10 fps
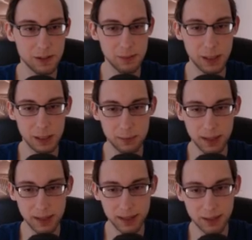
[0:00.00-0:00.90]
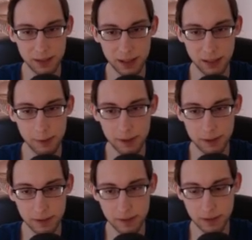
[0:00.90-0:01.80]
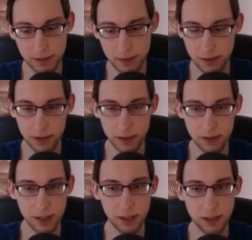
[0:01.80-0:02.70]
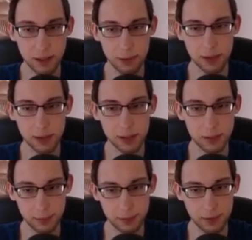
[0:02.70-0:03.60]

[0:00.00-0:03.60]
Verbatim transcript: have beaten Mike a long time ago. Should I take that World Cup?